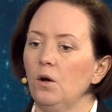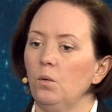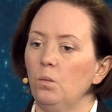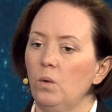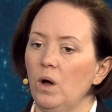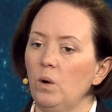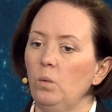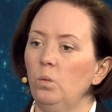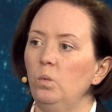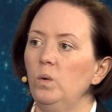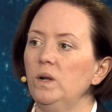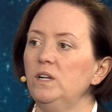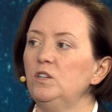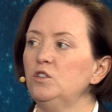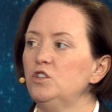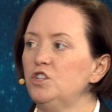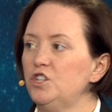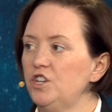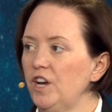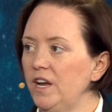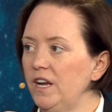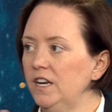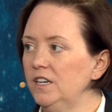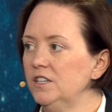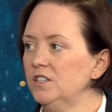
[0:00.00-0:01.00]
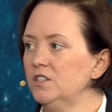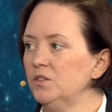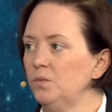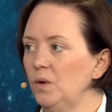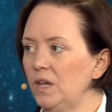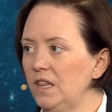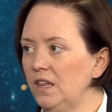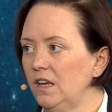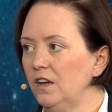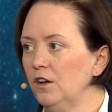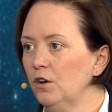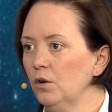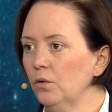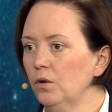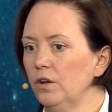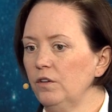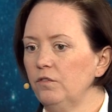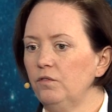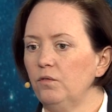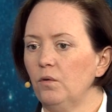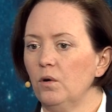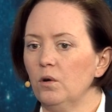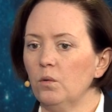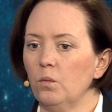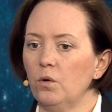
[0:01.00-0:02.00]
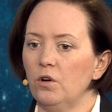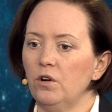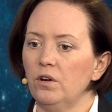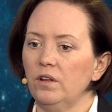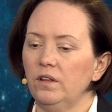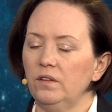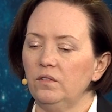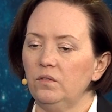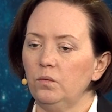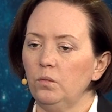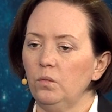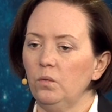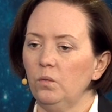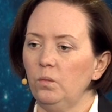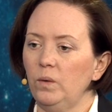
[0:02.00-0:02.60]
What will change, we think, going forward is